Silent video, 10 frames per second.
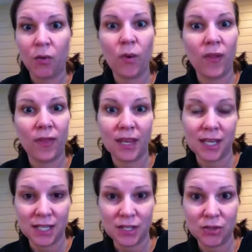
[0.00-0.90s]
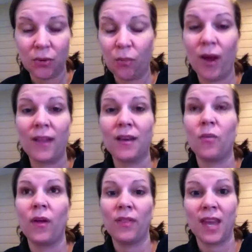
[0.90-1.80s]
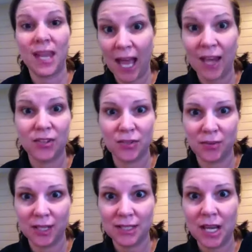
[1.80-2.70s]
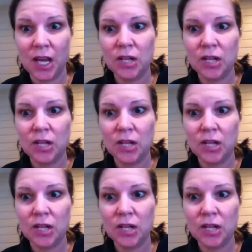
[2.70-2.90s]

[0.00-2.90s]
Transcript: when they need to or when they can do it.